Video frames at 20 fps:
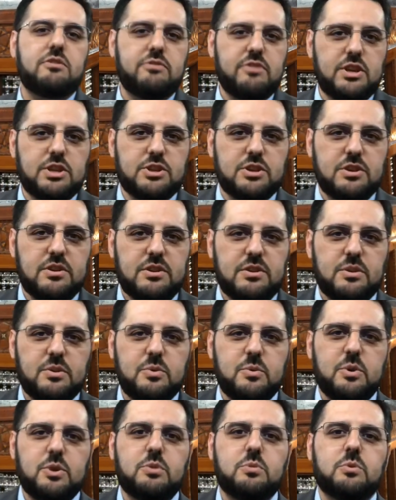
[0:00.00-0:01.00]
Fajr,
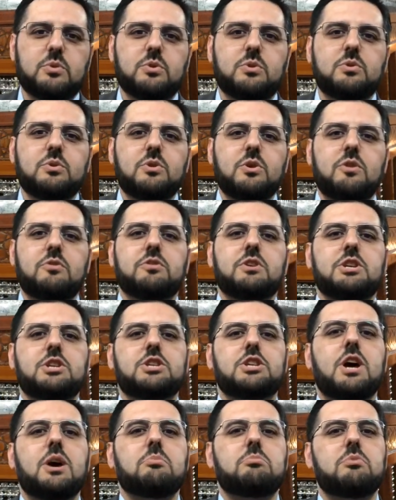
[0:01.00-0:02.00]
with wudu of
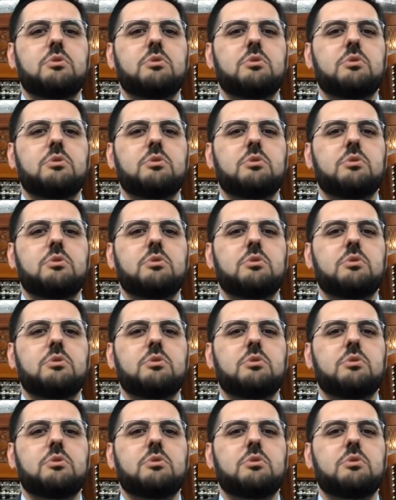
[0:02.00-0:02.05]
Isha